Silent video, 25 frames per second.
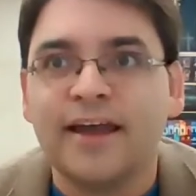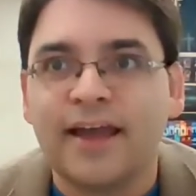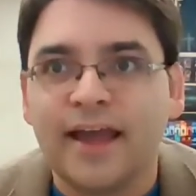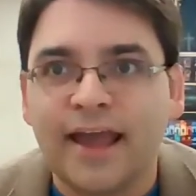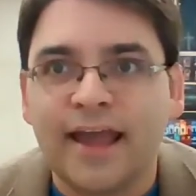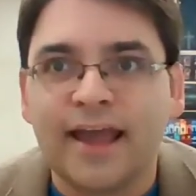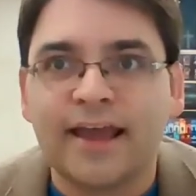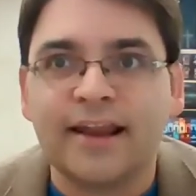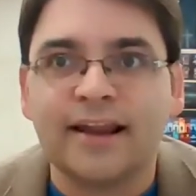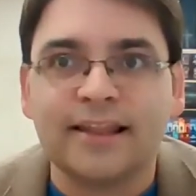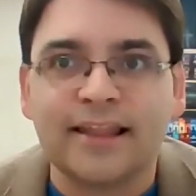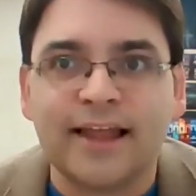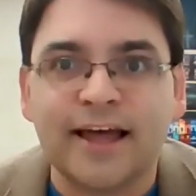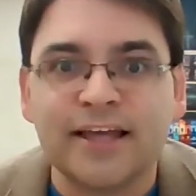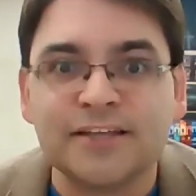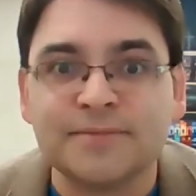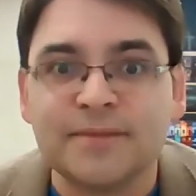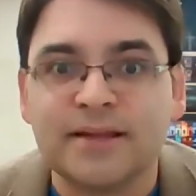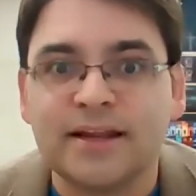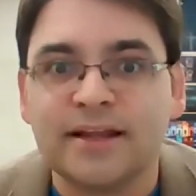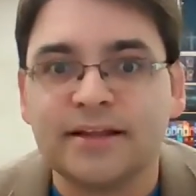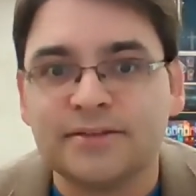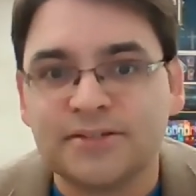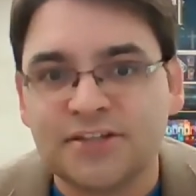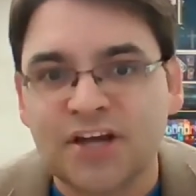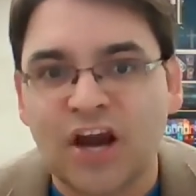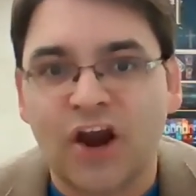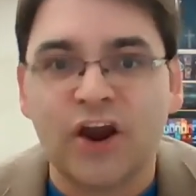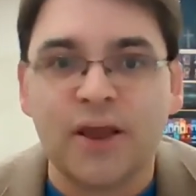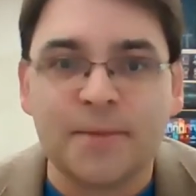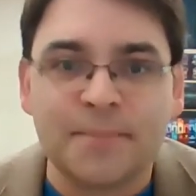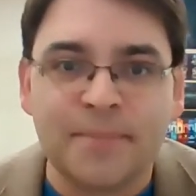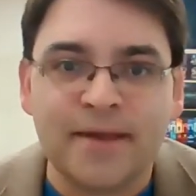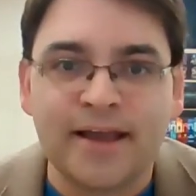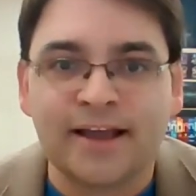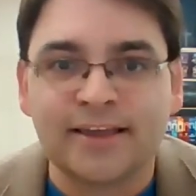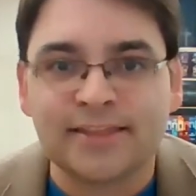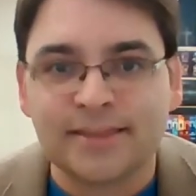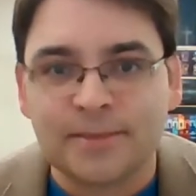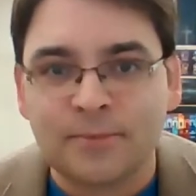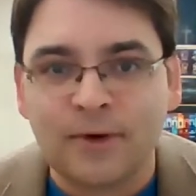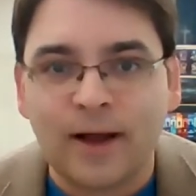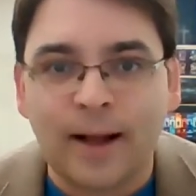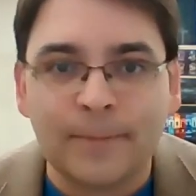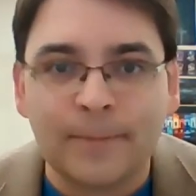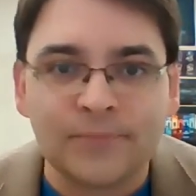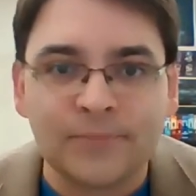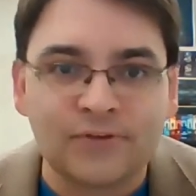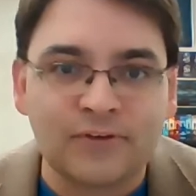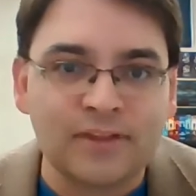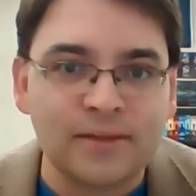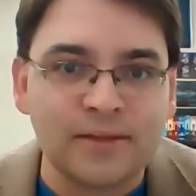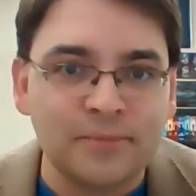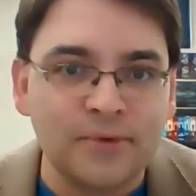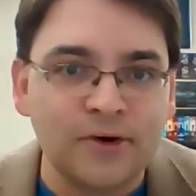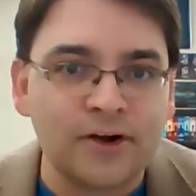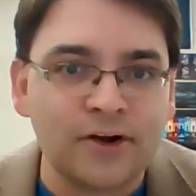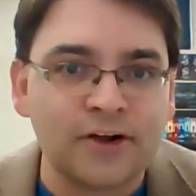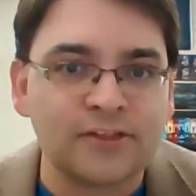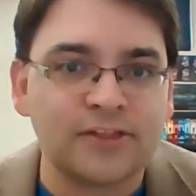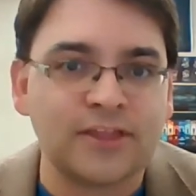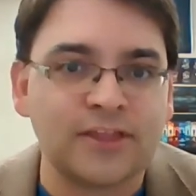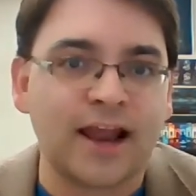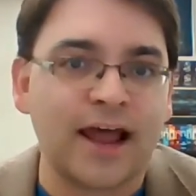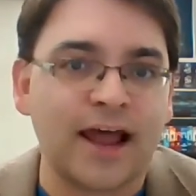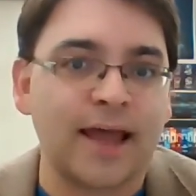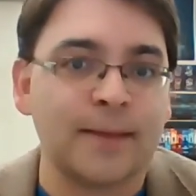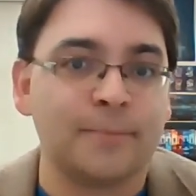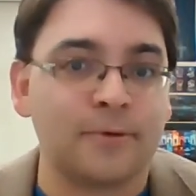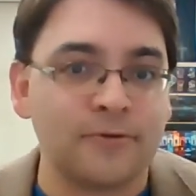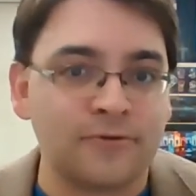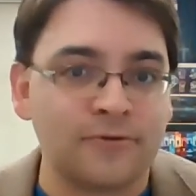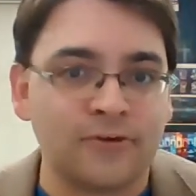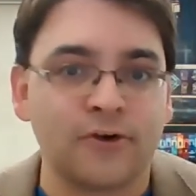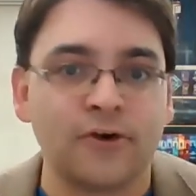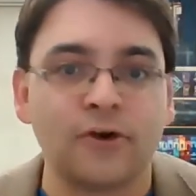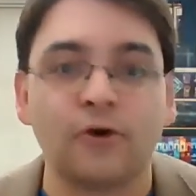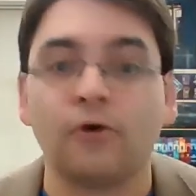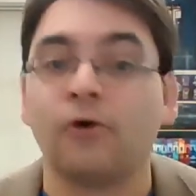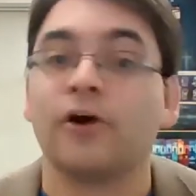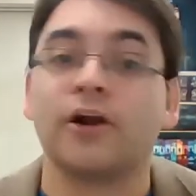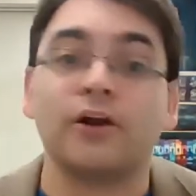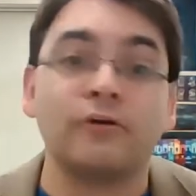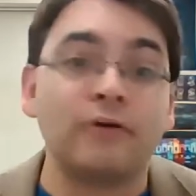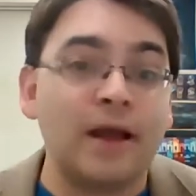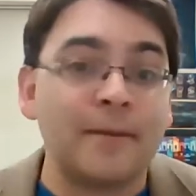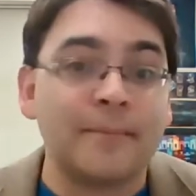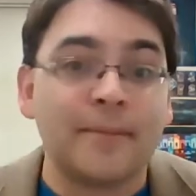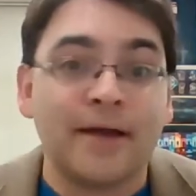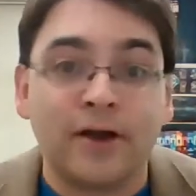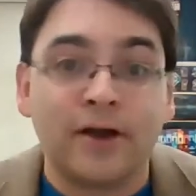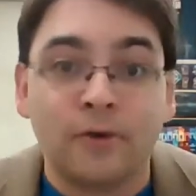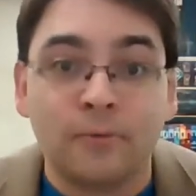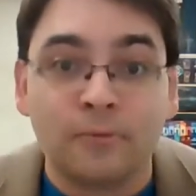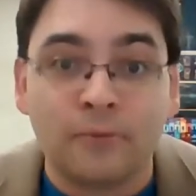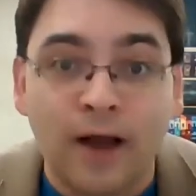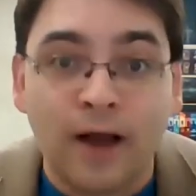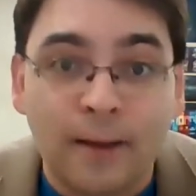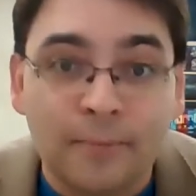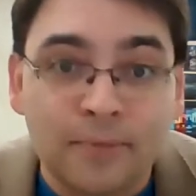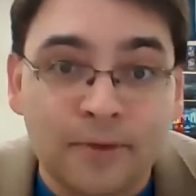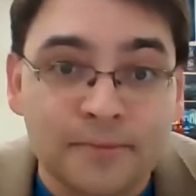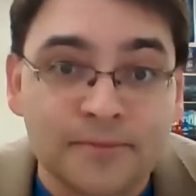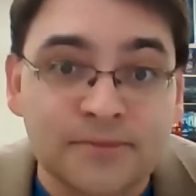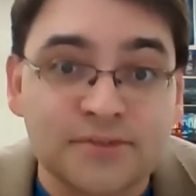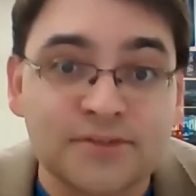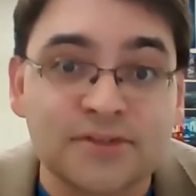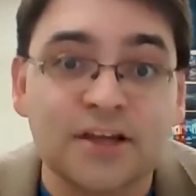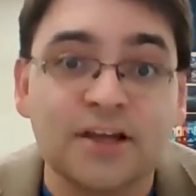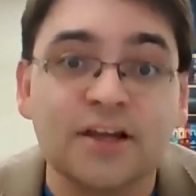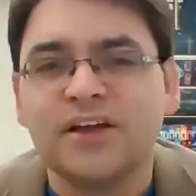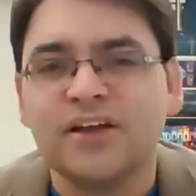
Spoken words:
and allows me to cherry pick the problems from the book that I prefer or to write my own problems.